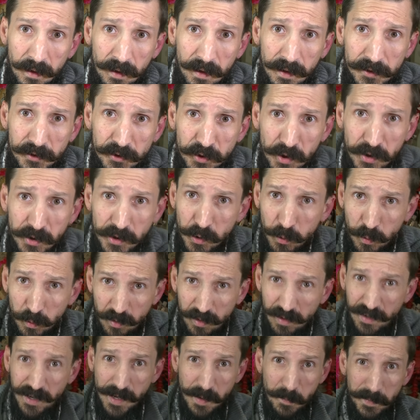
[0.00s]
I told you we
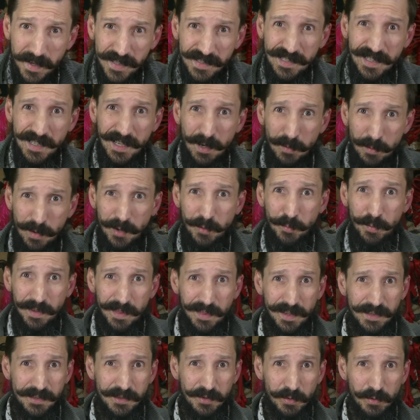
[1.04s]
were not messing around with
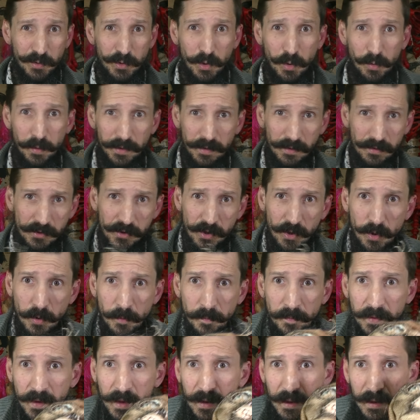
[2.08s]
this tutorial,
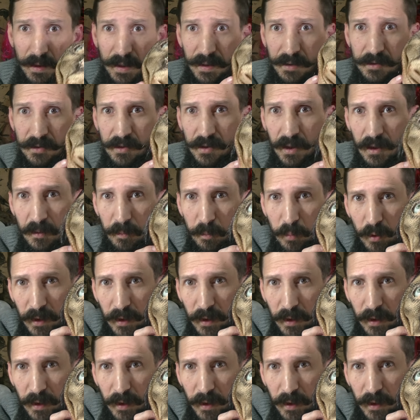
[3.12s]
so let's start